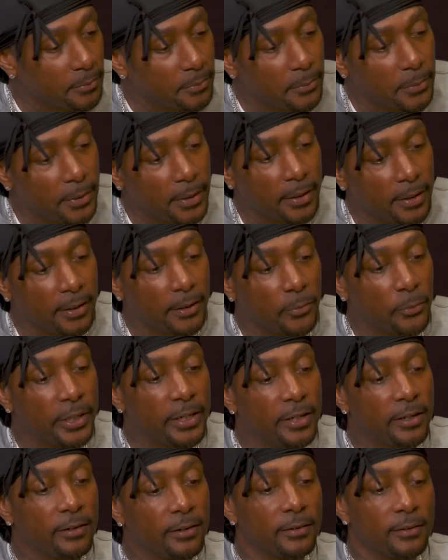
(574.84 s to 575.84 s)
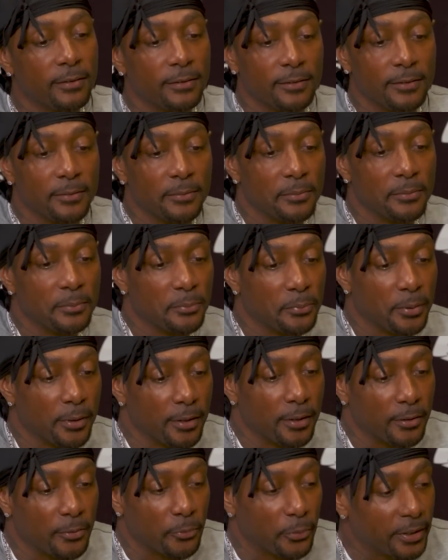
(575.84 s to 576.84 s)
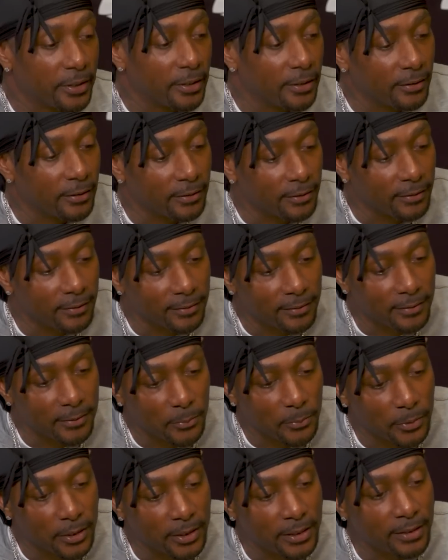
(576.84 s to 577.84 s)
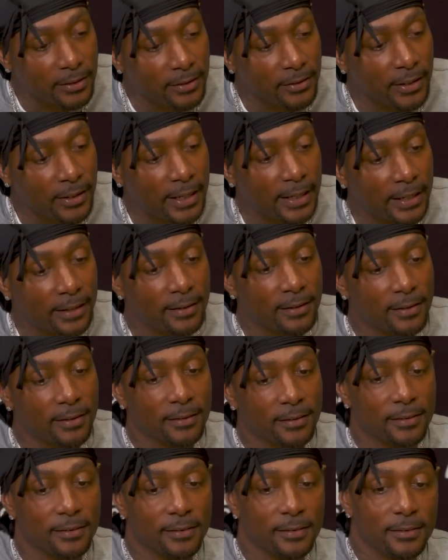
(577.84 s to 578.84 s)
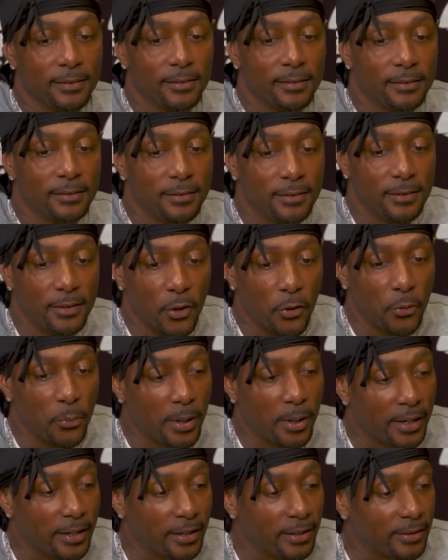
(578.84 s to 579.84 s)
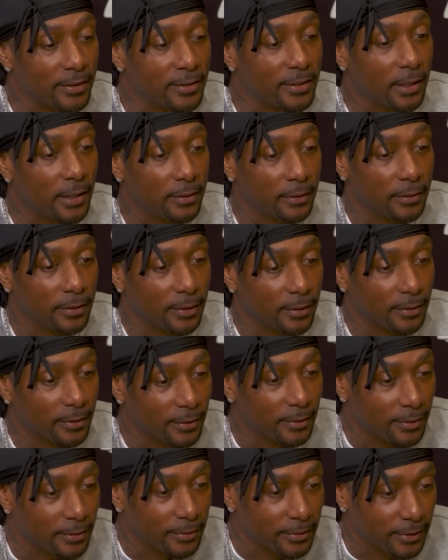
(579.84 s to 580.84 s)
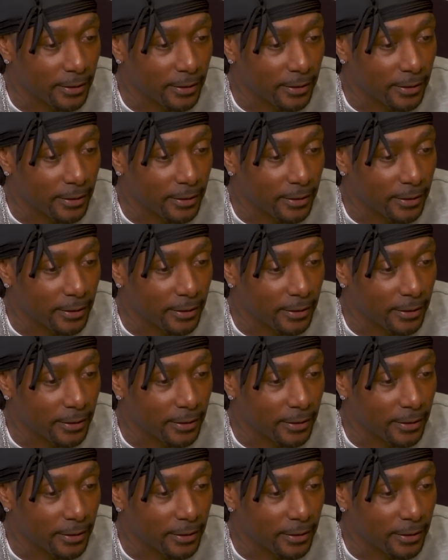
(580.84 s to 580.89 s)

Man, we didn't like nobody that sounded like us.